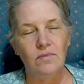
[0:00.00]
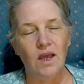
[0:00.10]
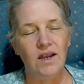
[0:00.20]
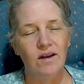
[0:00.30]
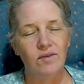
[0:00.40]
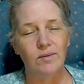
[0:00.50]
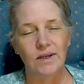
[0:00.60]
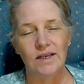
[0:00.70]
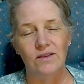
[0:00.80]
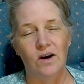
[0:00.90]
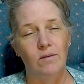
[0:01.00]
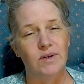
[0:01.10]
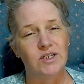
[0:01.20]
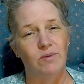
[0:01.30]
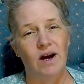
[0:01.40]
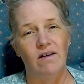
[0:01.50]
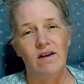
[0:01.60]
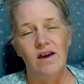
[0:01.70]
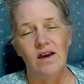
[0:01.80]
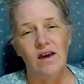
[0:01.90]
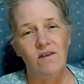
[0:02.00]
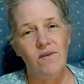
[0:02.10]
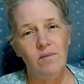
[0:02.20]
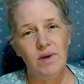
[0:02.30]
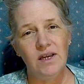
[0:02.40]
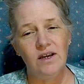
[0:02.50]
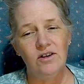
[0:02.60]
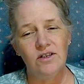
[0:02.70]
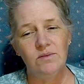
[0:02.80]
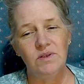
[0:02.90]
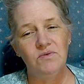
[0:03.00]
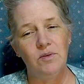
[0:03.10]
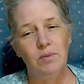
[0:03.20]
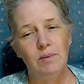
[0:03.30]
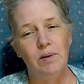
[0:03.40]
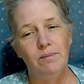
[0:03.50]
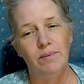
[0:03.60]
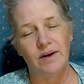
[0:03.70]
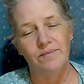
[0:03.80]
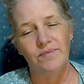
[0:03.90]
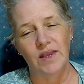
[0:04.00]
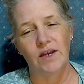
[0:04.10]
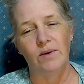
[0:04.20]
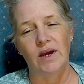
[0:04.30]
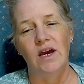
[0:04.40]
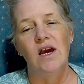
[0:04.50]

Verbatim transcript: and I haven't really thought much about if I'm making Christmas for people, but anyway.